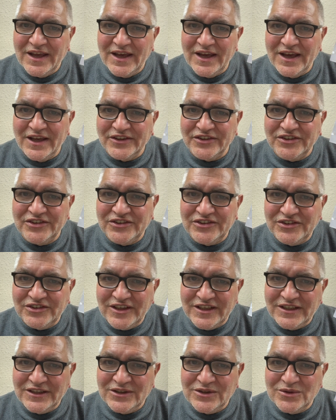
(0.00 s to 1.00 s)
a
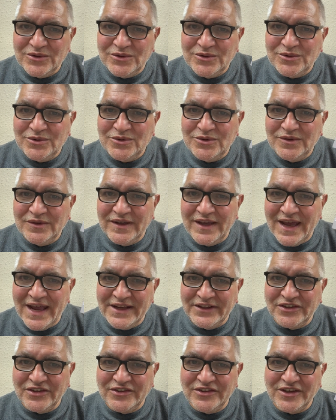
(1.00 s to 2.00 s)
single
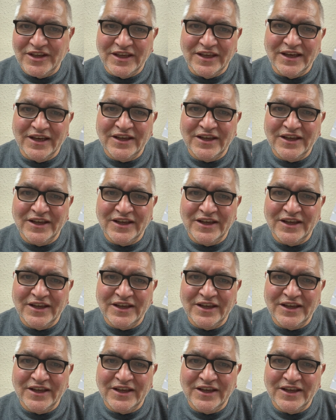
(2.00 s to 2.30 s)
entity,